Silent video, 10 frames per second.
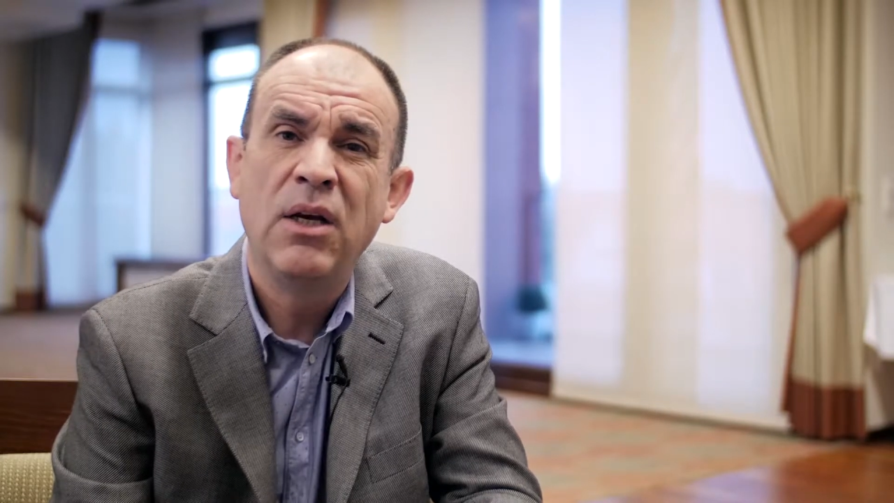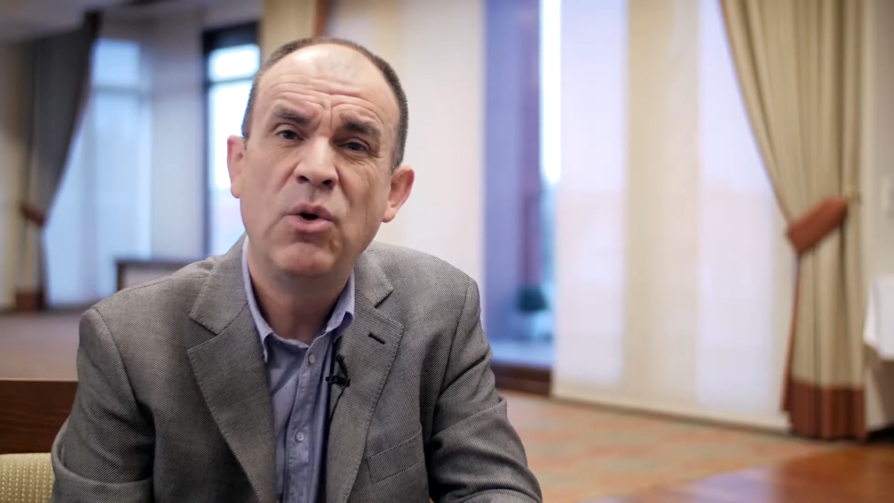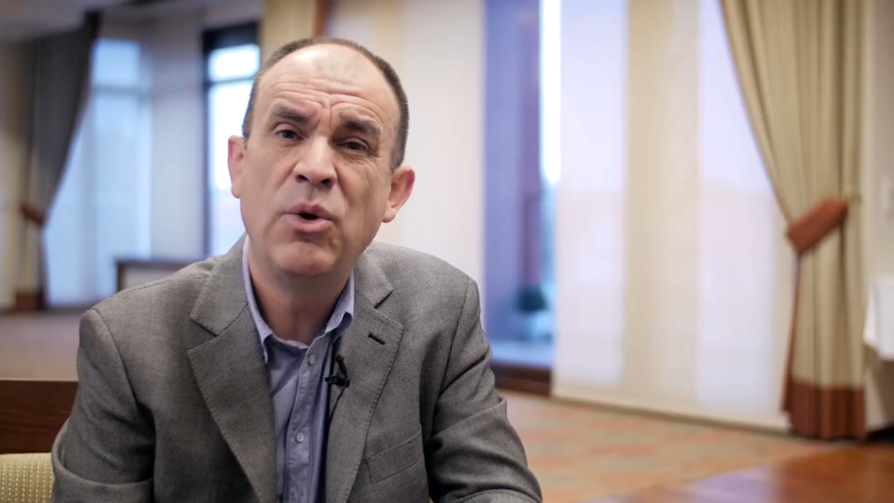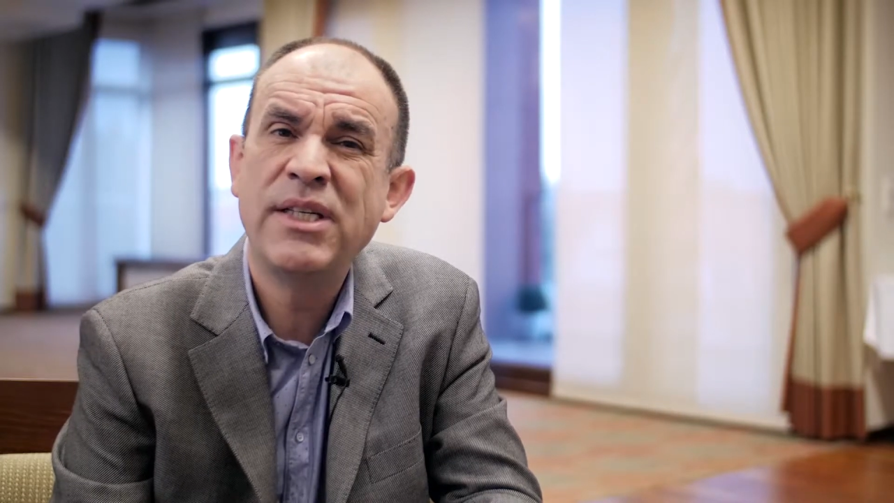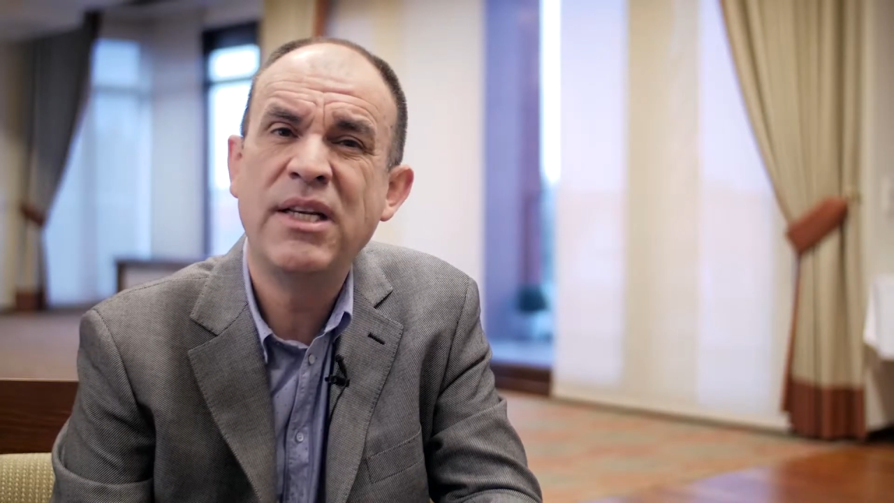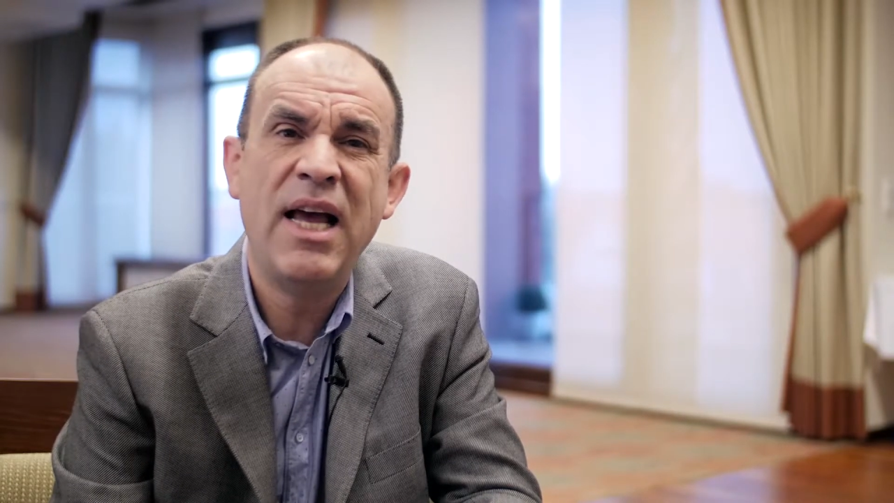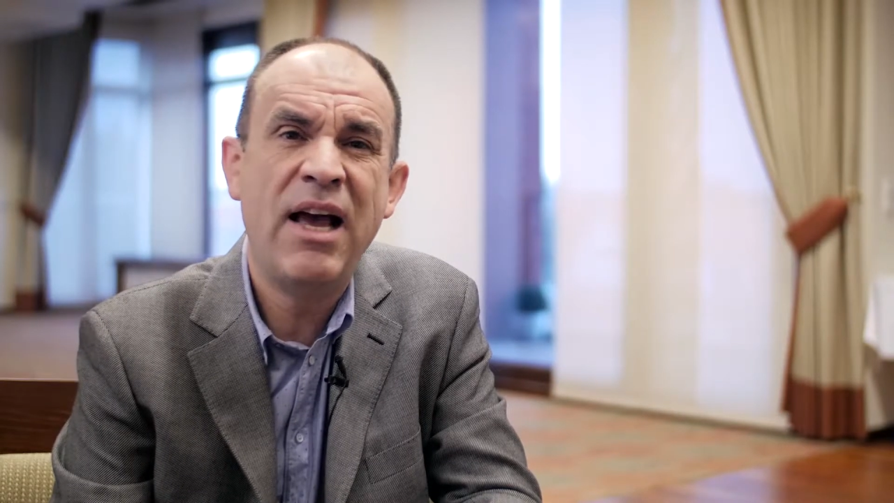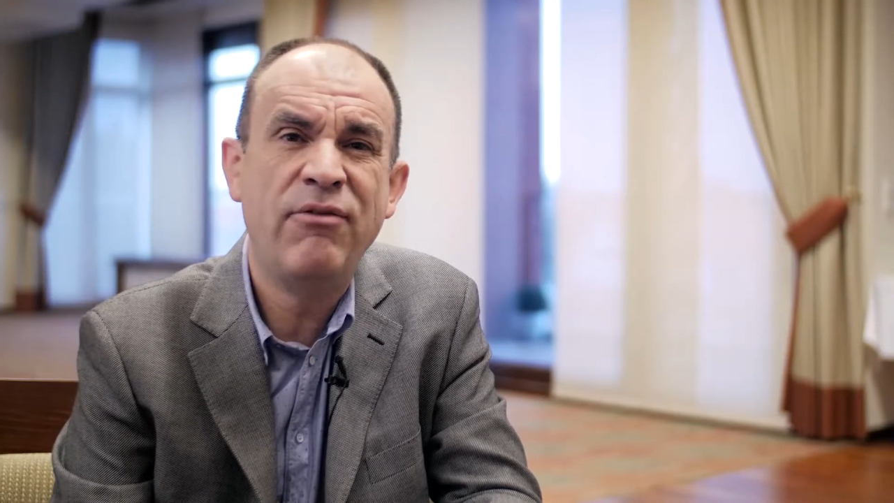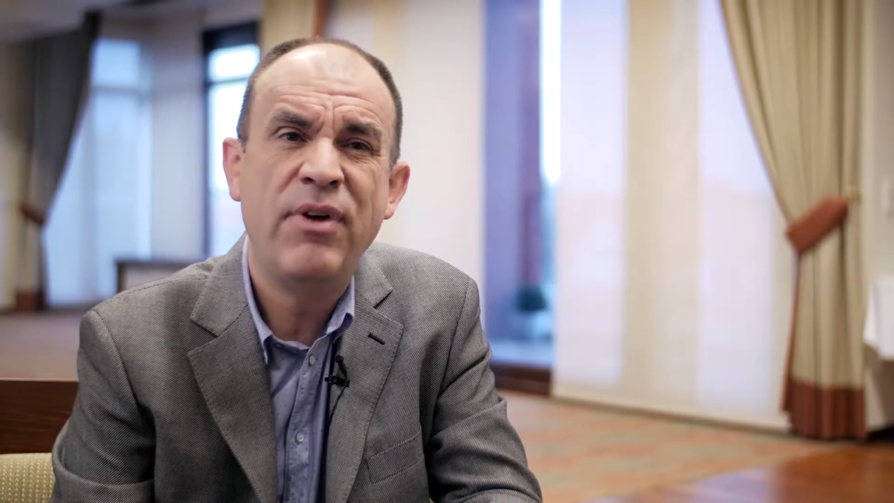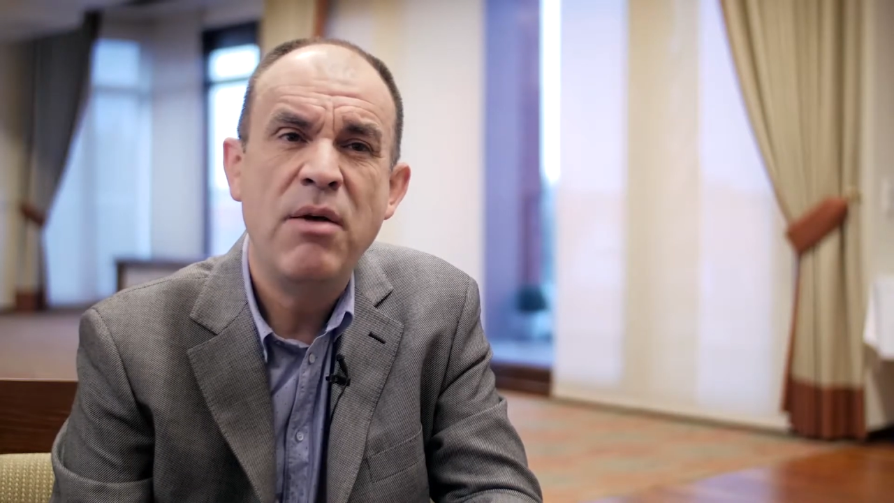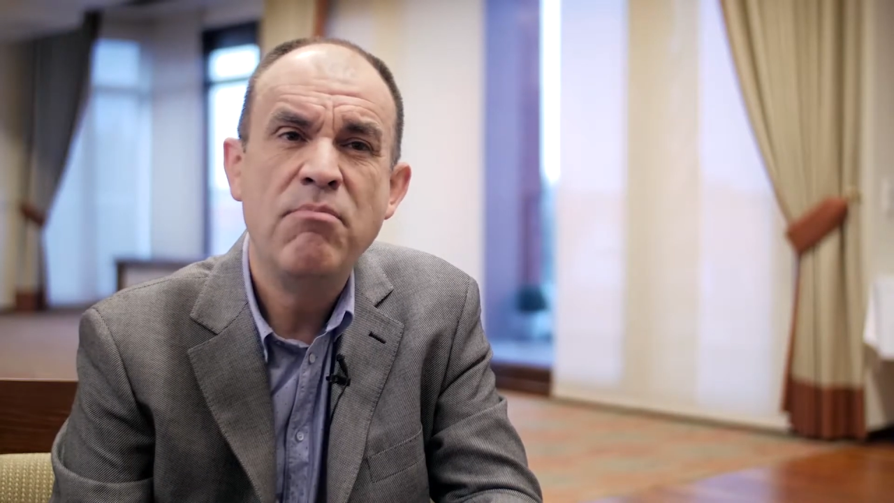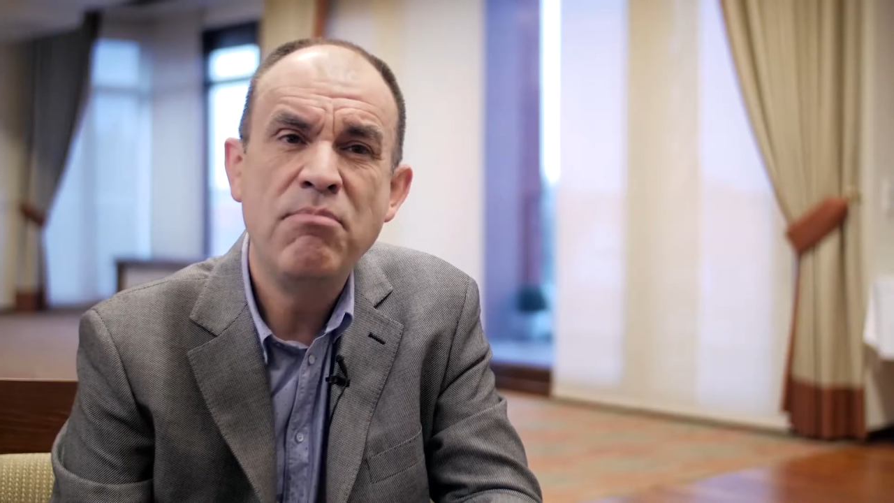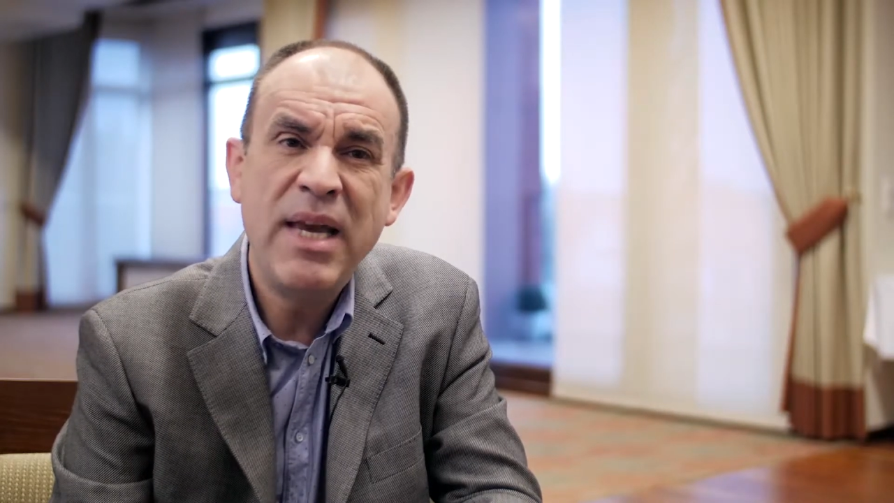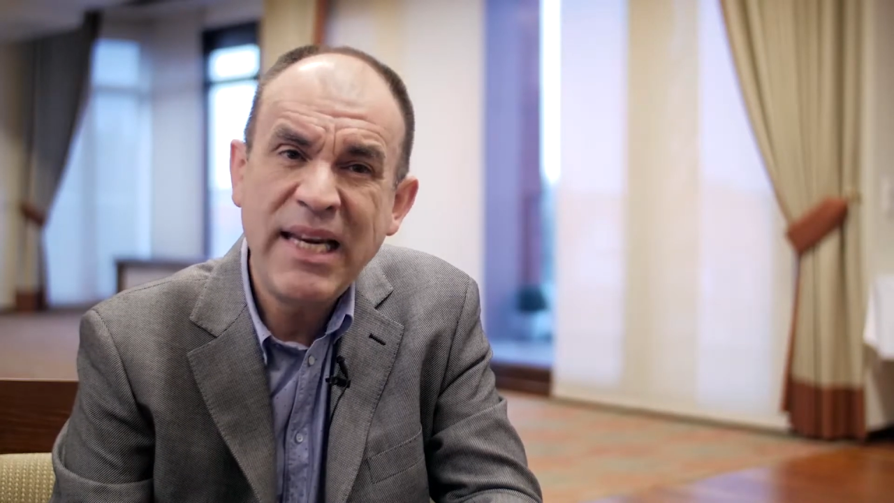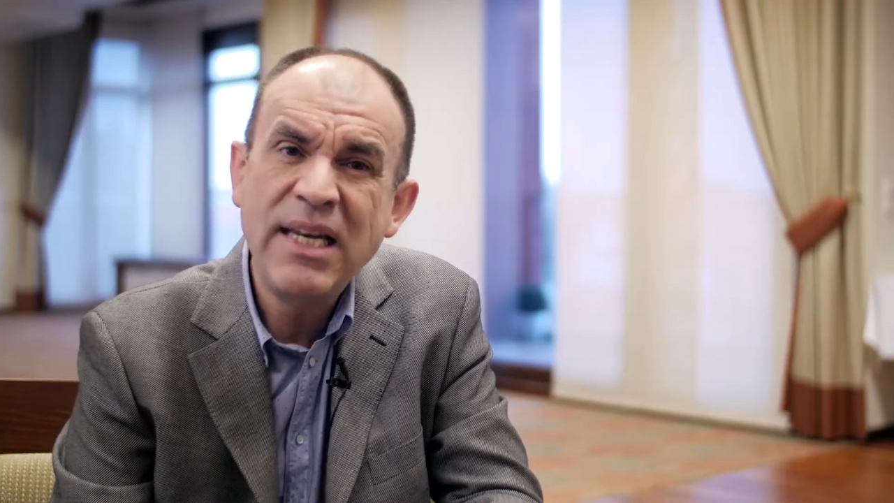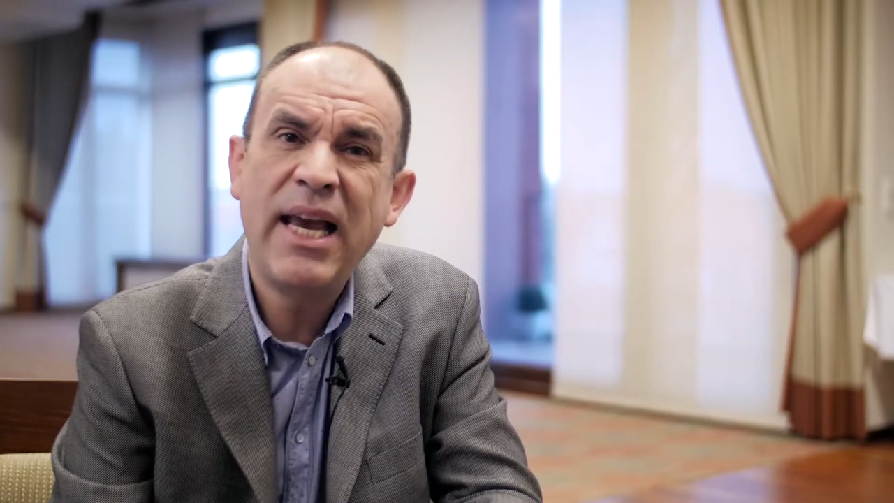noise can have many